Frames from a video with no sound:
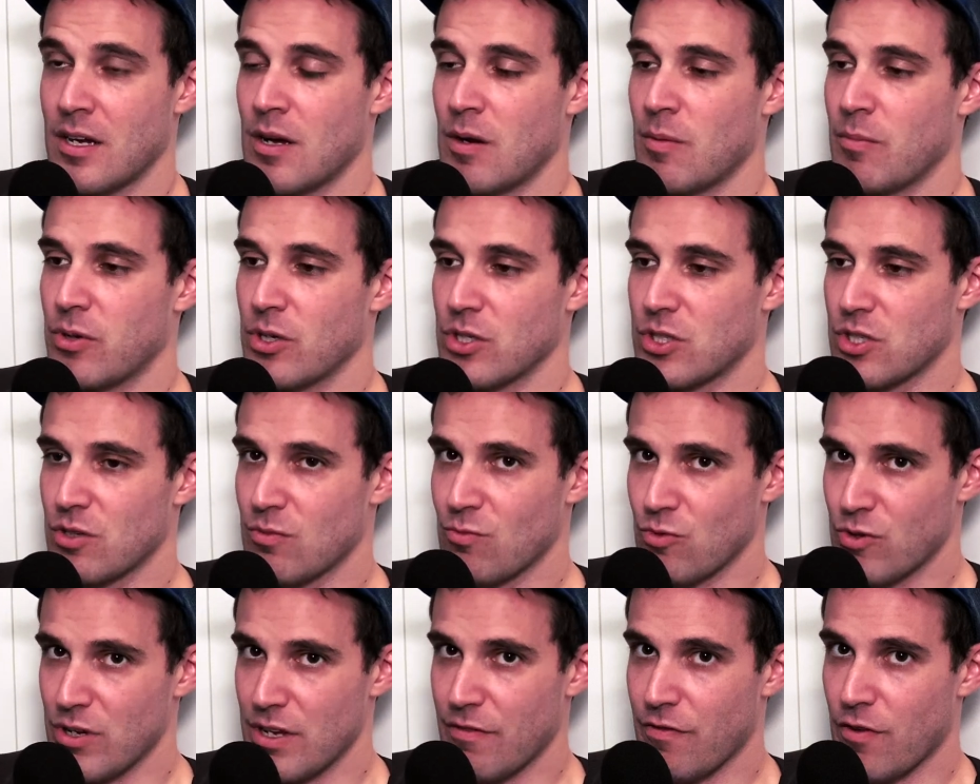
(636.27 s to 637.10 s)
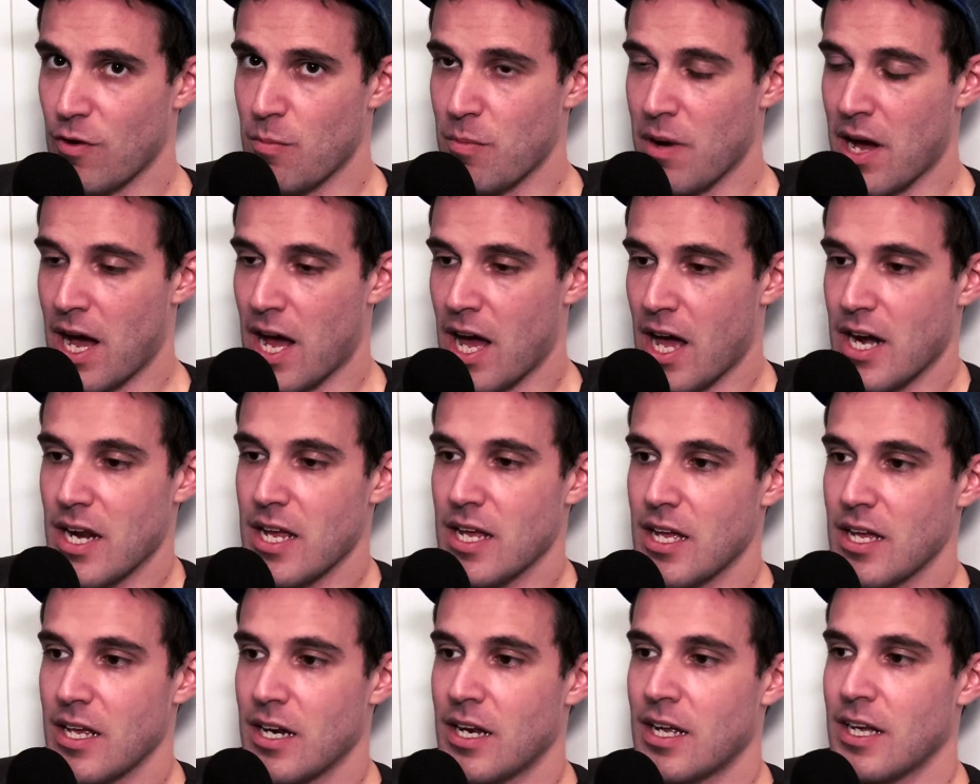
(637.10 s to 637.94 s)
Put some reverb on
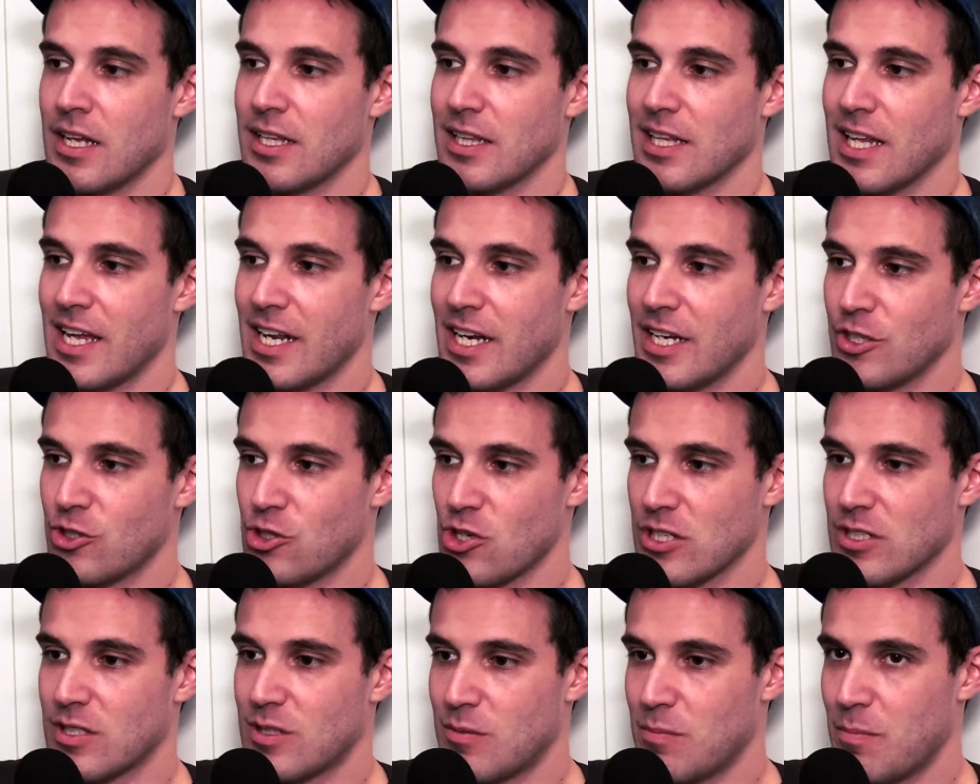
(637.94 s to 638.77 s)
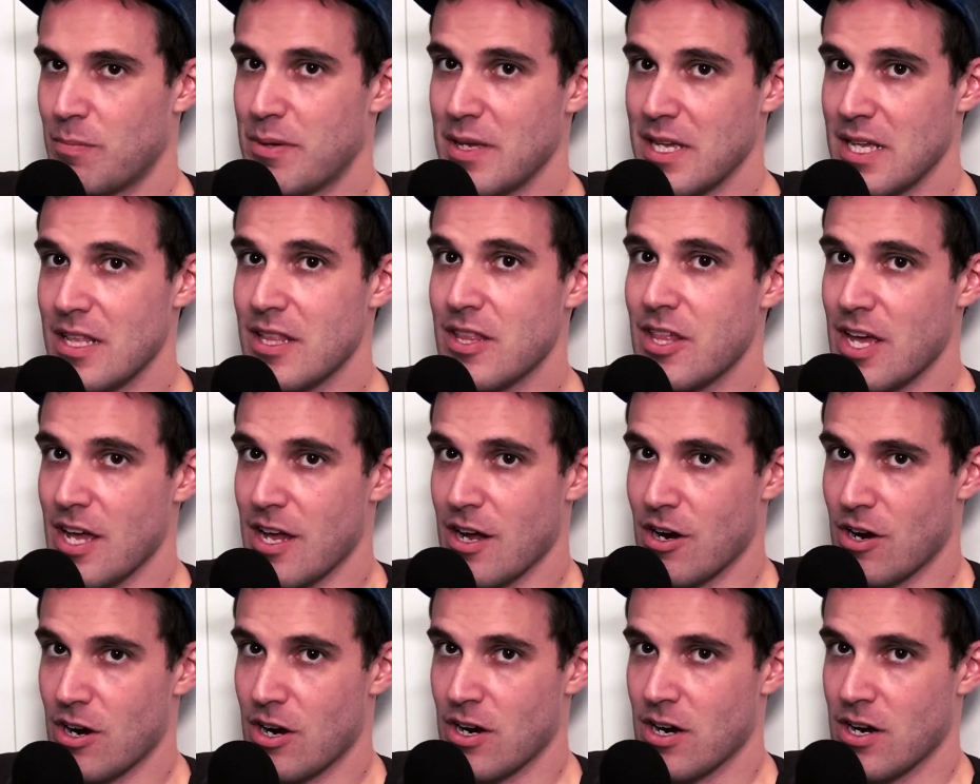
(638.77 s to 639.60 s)
it, let it just be
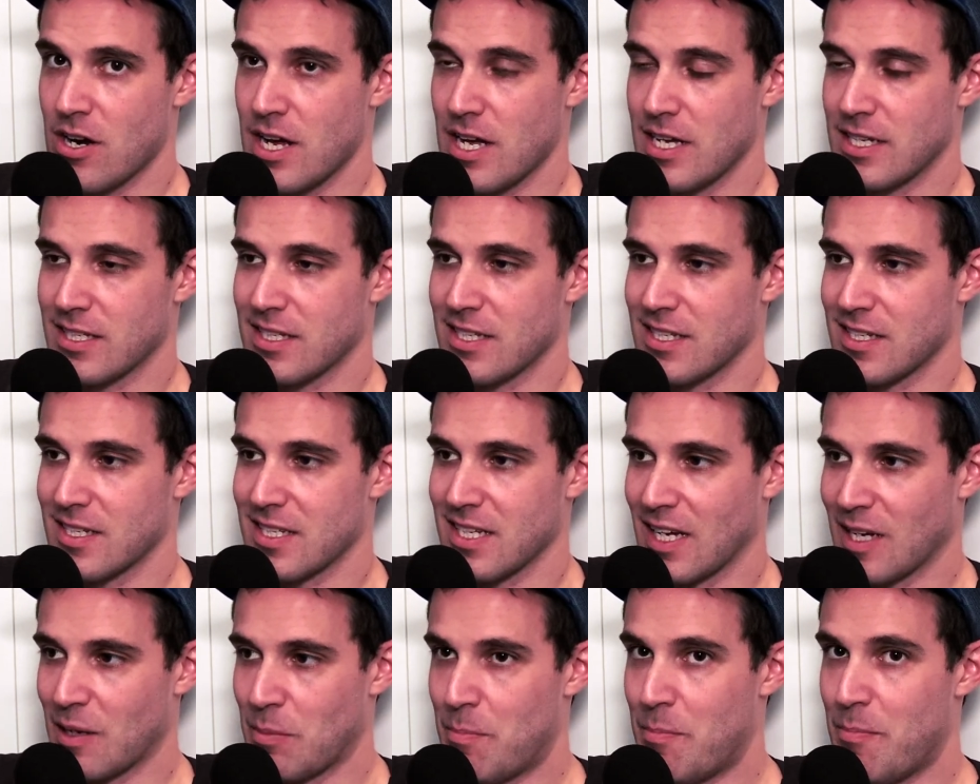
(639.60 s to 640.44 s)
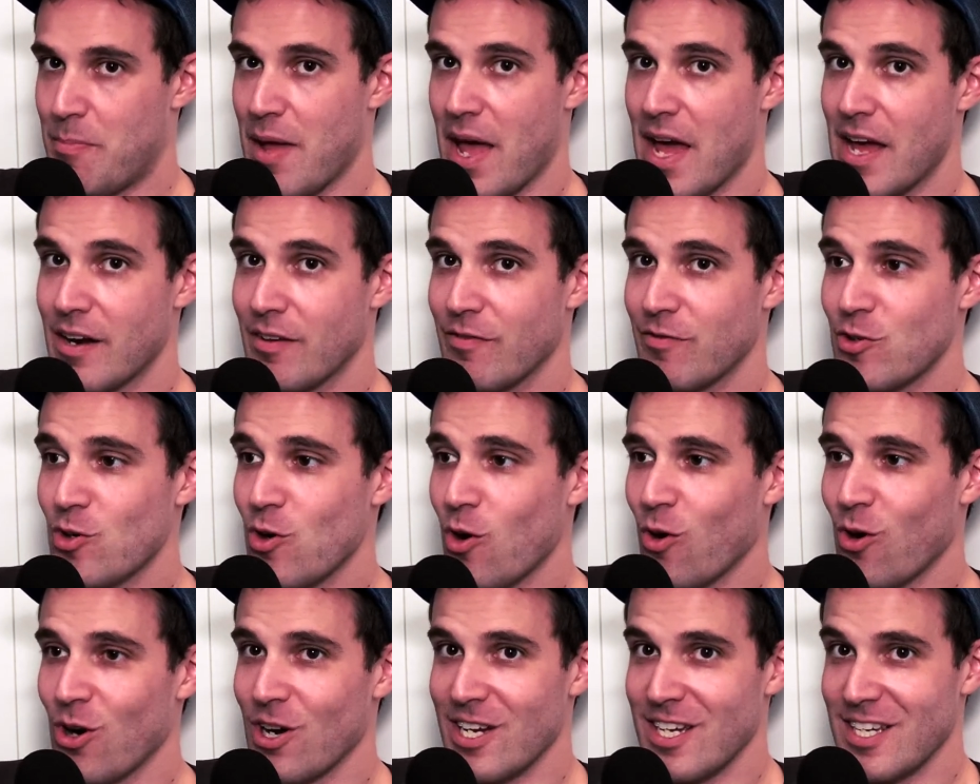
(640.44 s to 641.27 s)
there as this like bed of
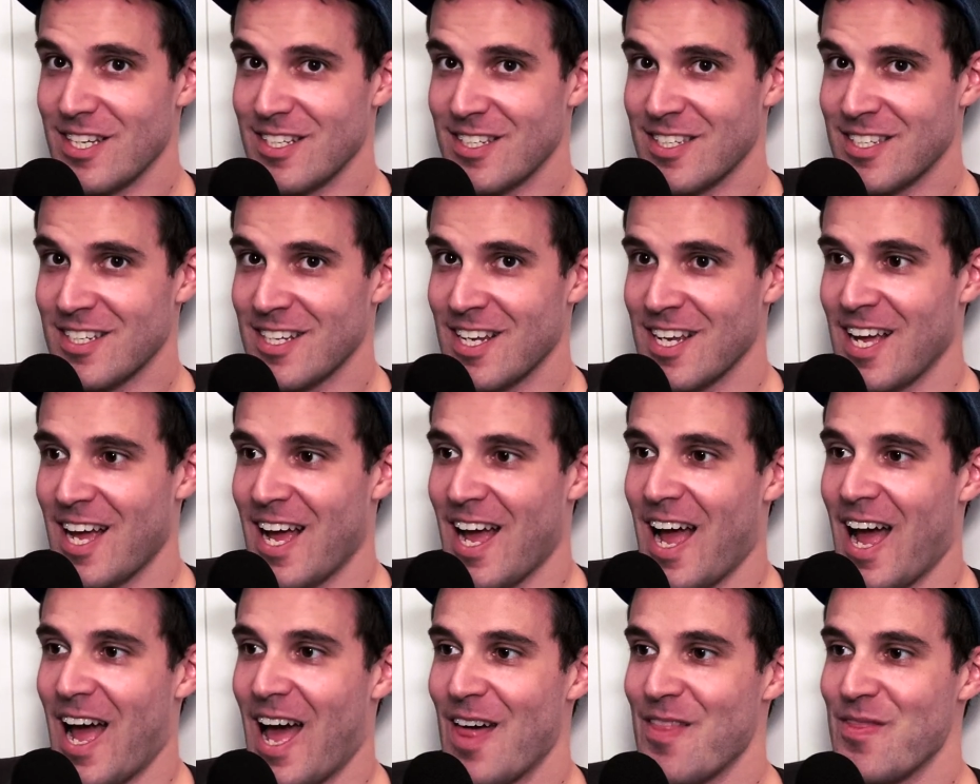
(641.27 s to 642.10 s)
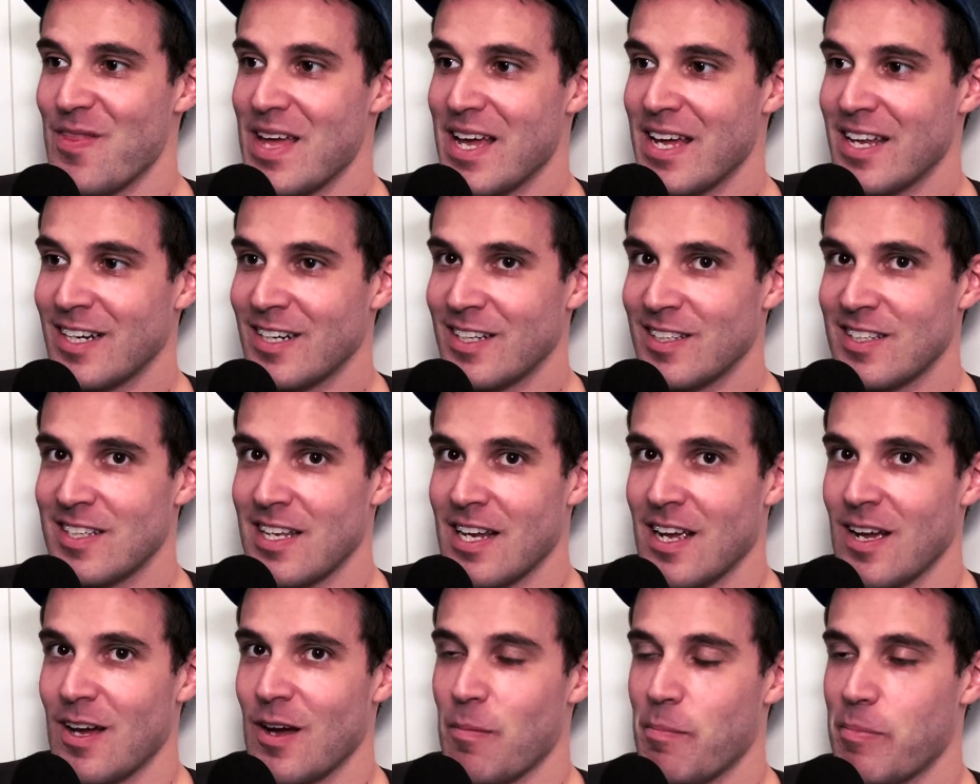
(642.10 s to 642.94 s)
noise, and then
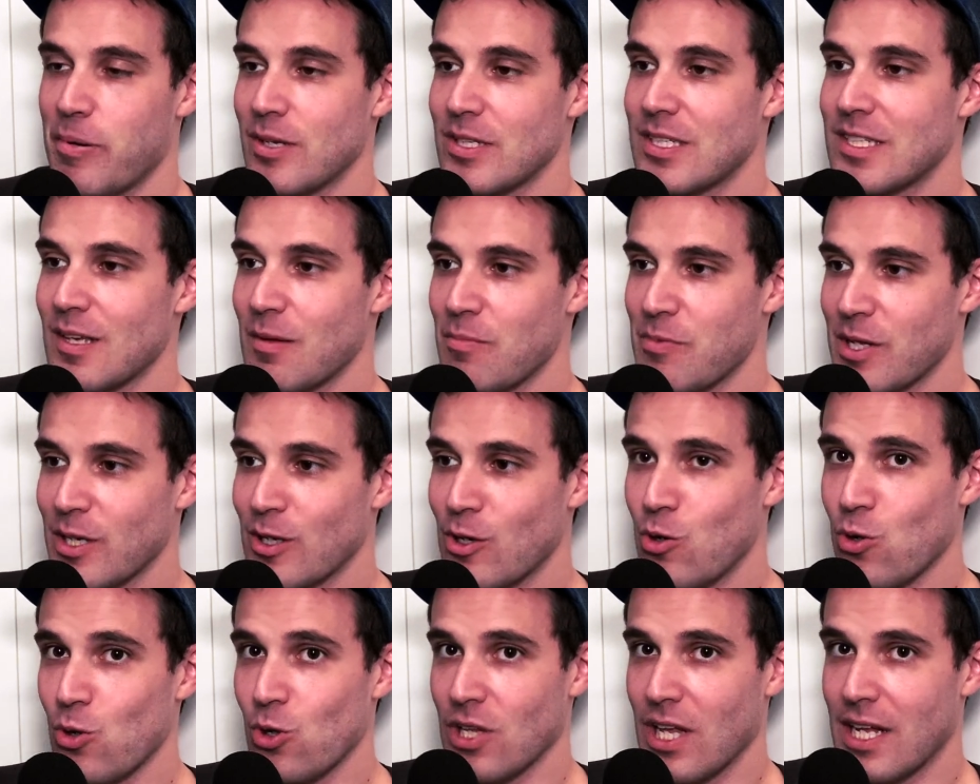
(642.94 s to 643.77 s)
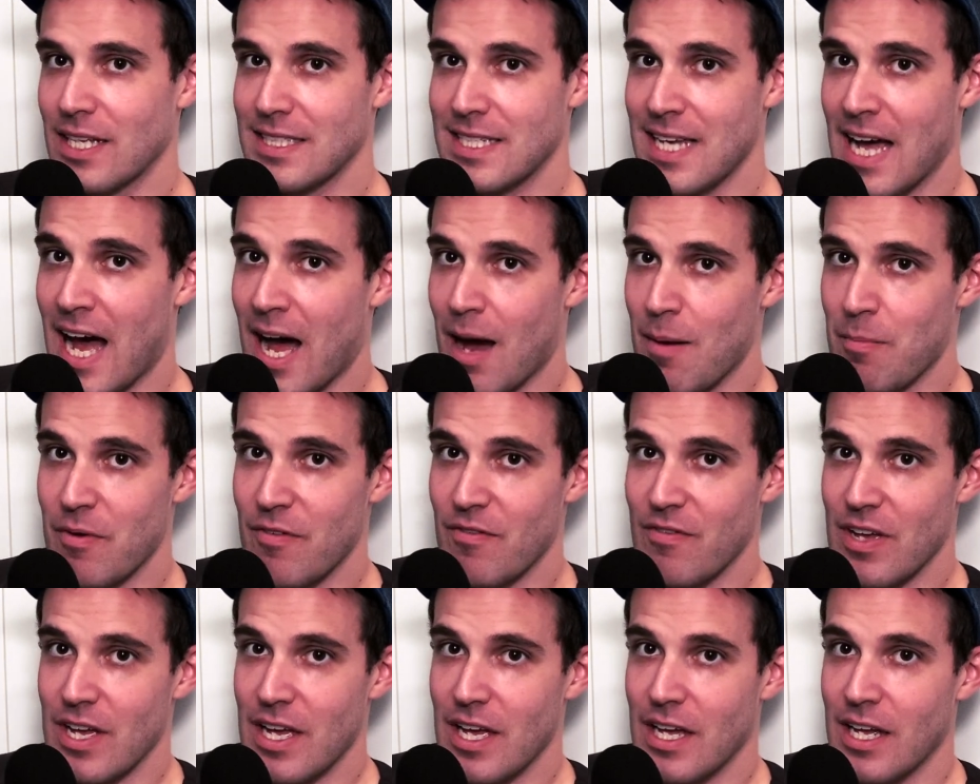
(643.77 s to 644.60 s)
put something cool on top of
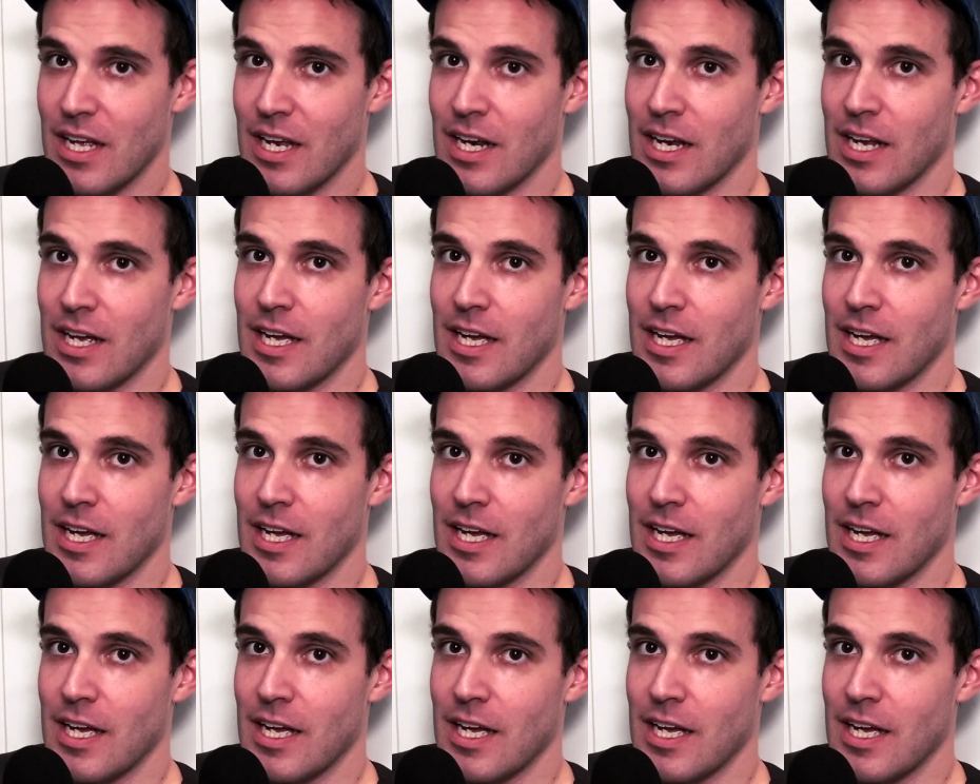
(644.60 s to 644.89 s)
it.